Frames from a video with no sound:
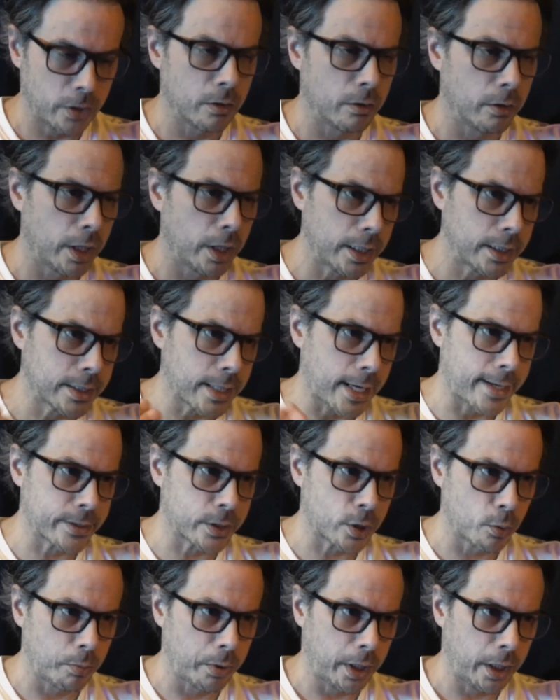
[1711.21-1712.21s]
you don't
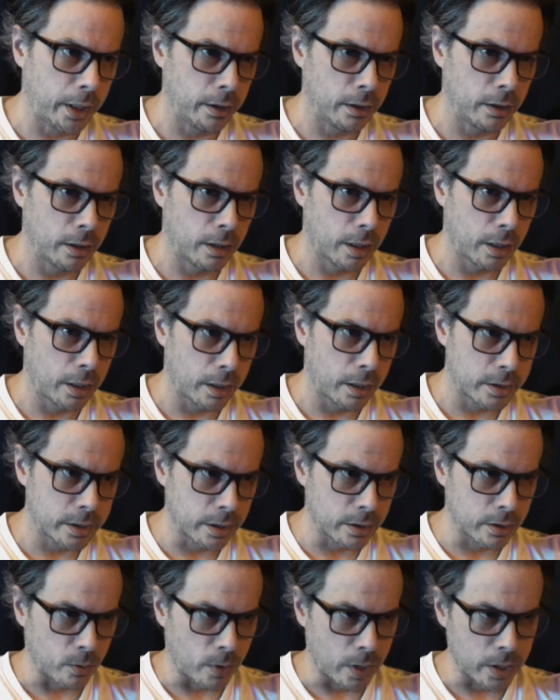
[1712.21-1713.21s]
exacerbate a
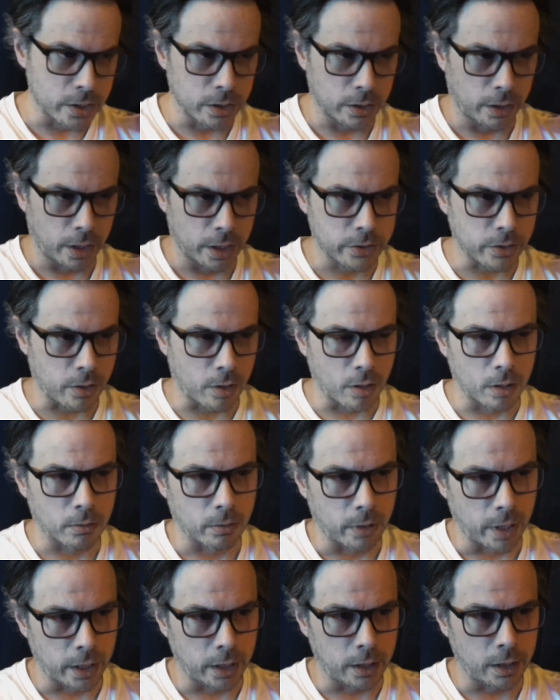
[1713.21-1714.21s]
situation that's
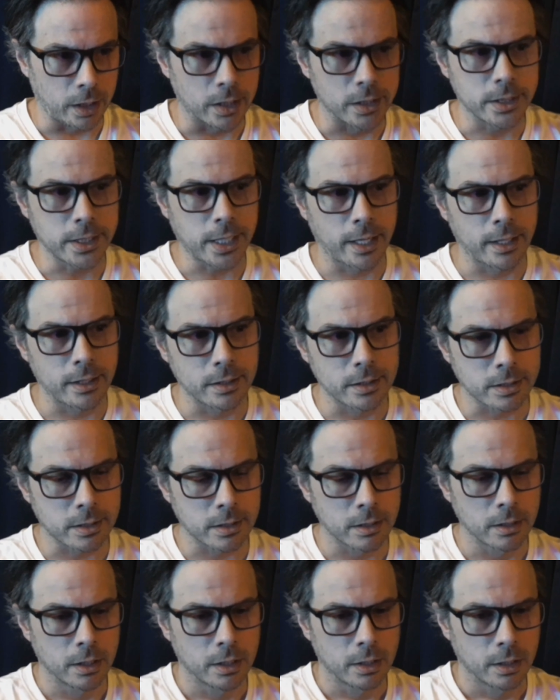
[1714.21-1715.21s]
already
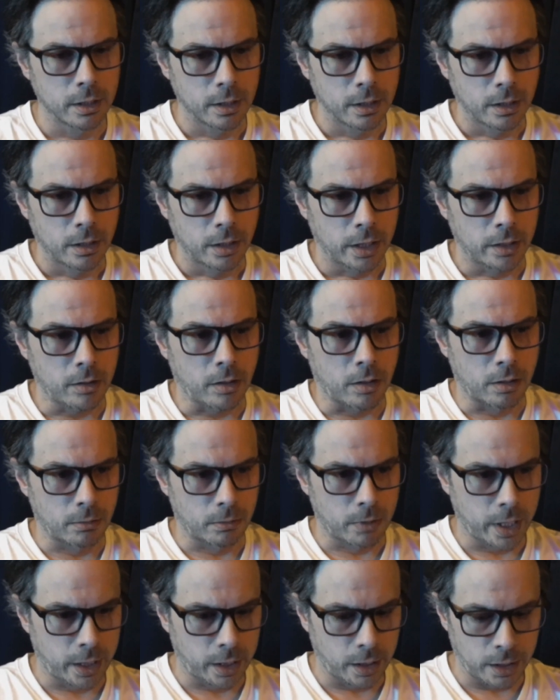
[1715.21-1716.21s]
intense and
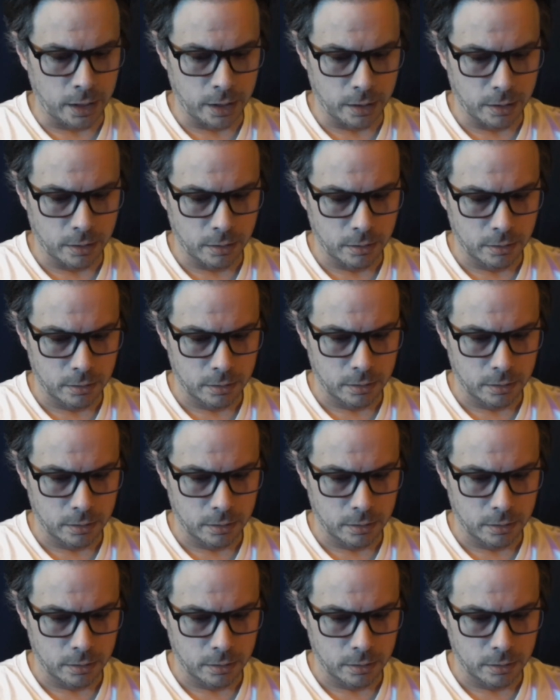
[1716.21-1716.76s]
already